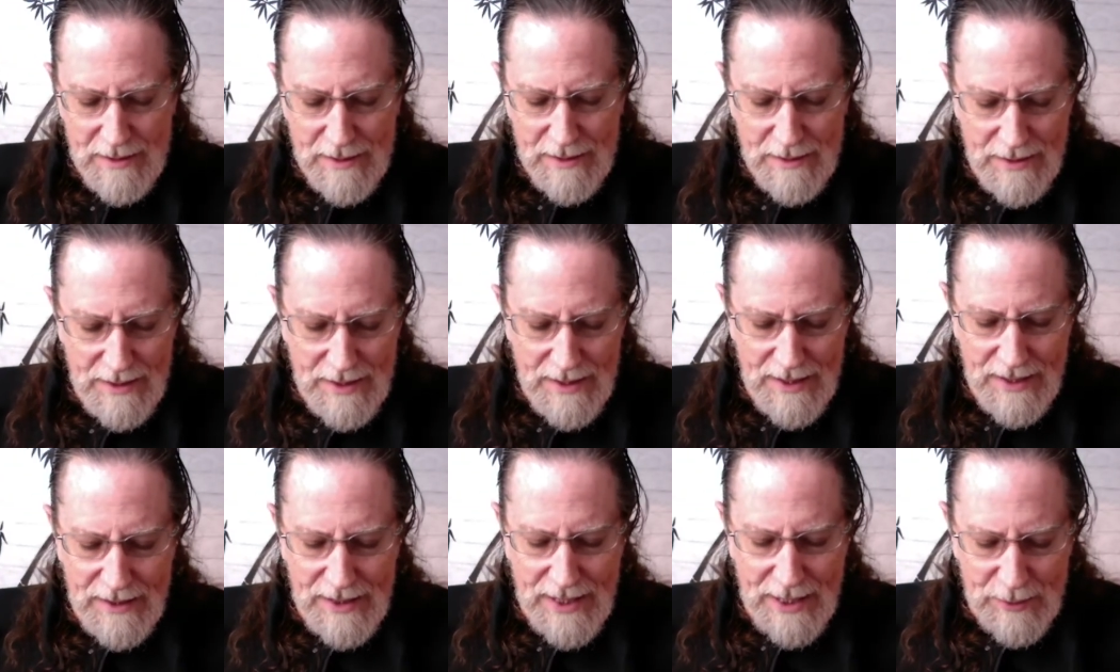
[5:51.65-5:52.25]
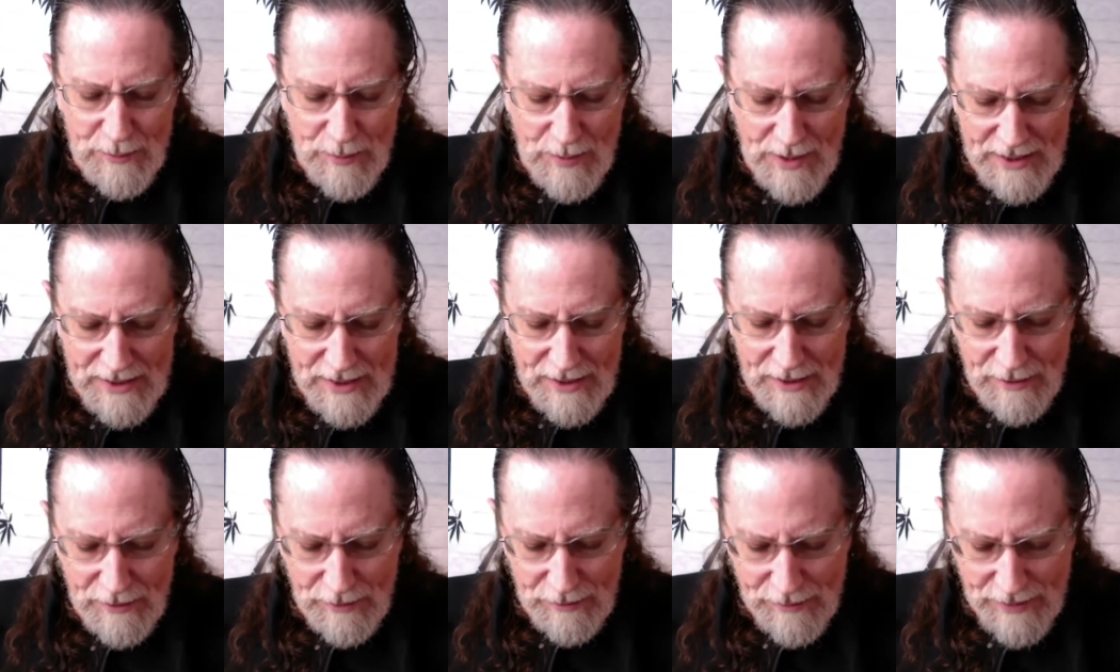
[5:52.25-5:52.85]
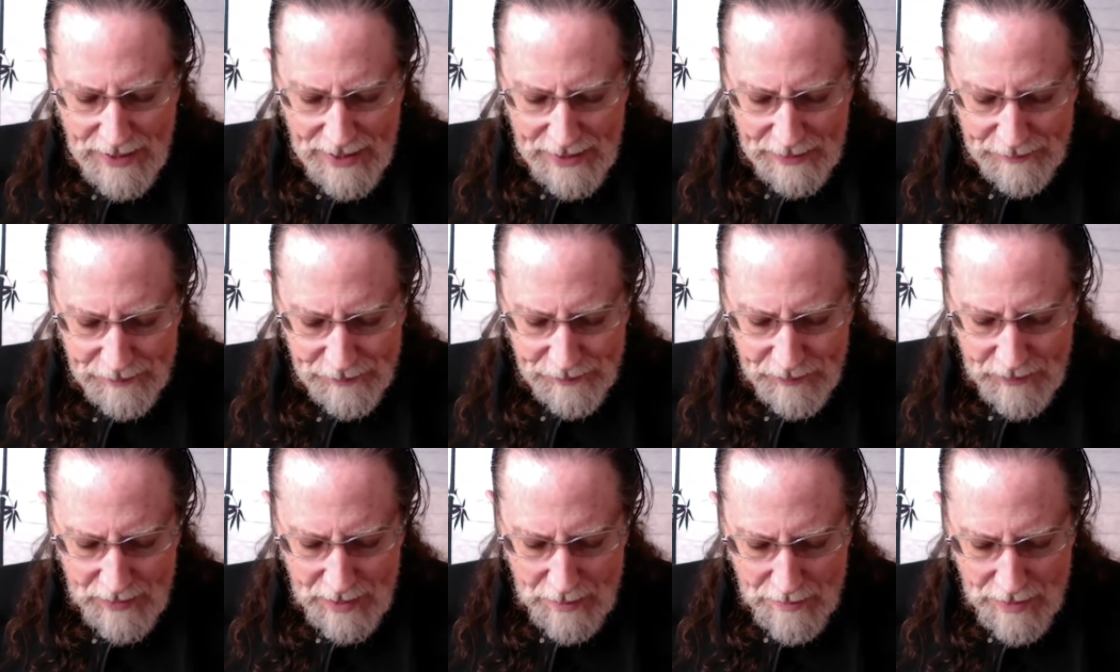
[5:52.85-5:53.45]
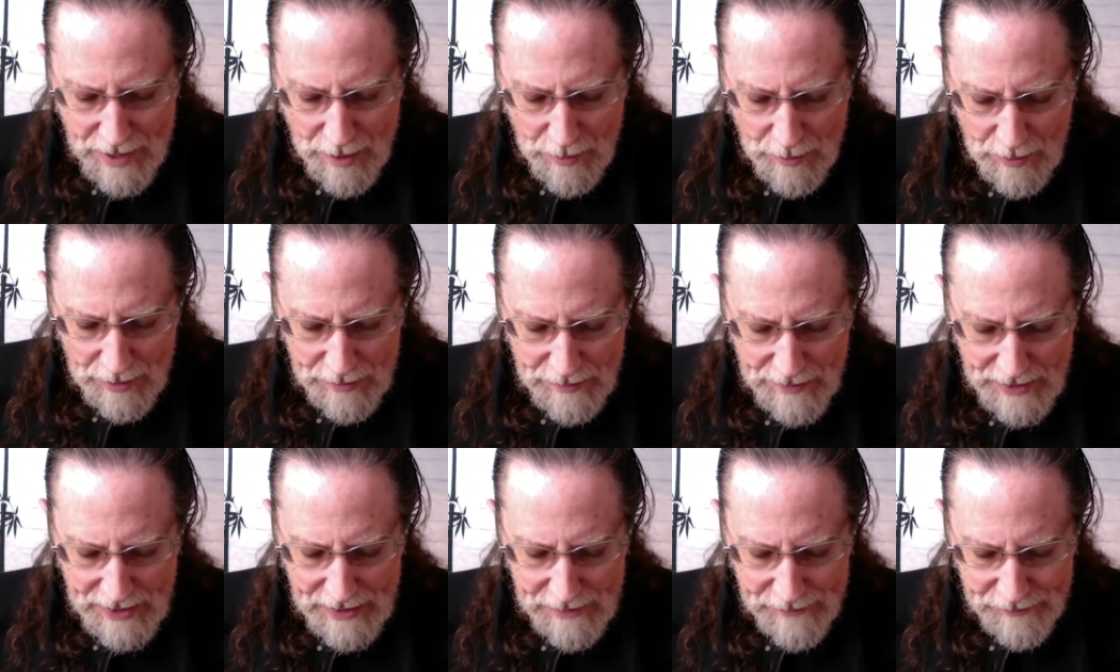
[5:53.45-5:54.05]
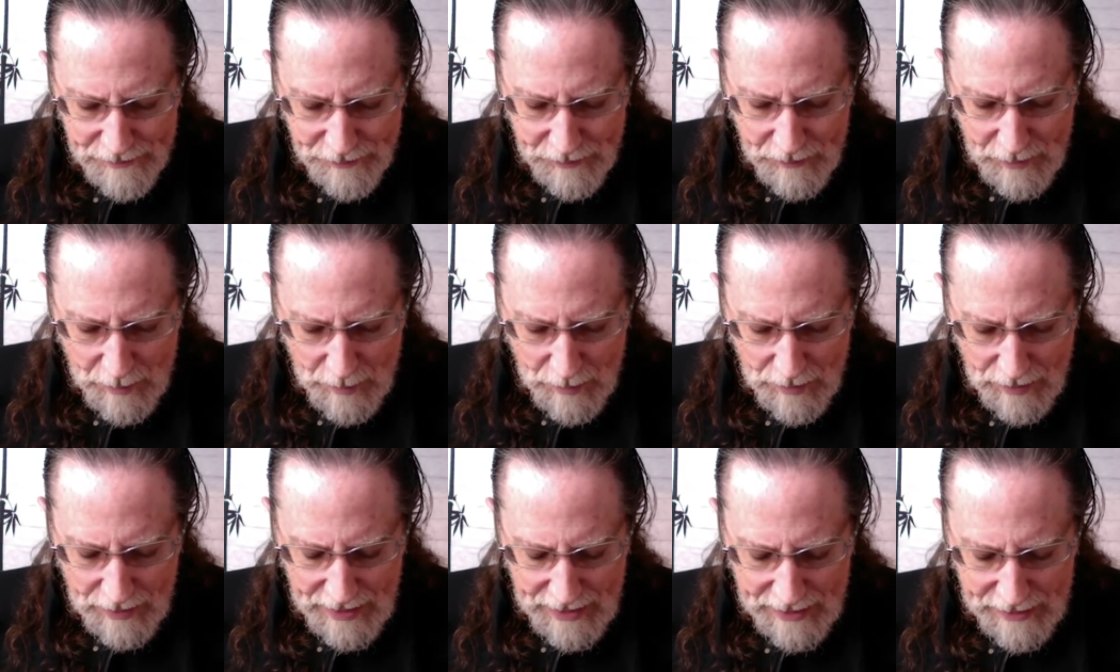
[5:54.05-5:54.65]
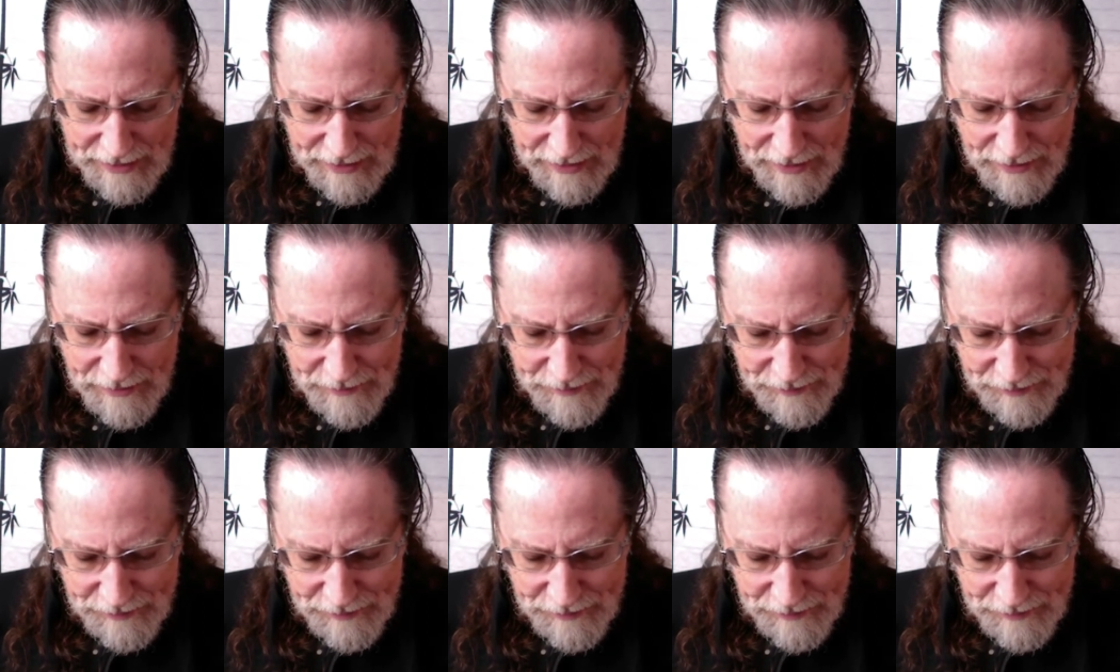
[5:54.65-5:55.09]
Well, that's why it didn't look right. Bear with me. We'll get there.